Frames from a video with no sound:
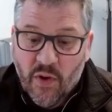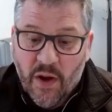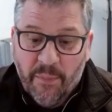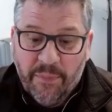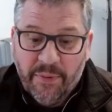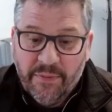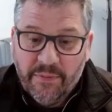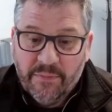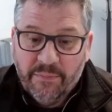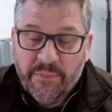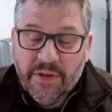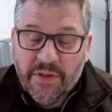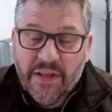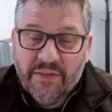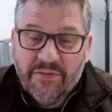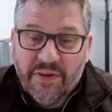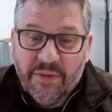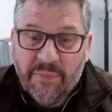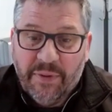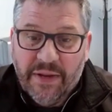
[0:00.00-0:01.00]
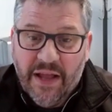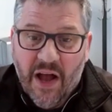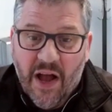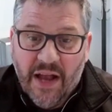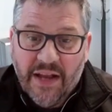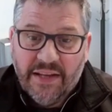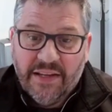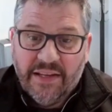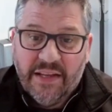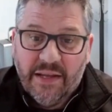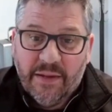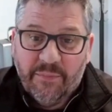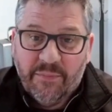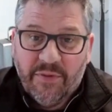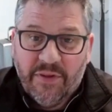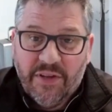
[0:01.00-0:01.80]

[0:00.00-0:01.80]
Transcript: up living behind him.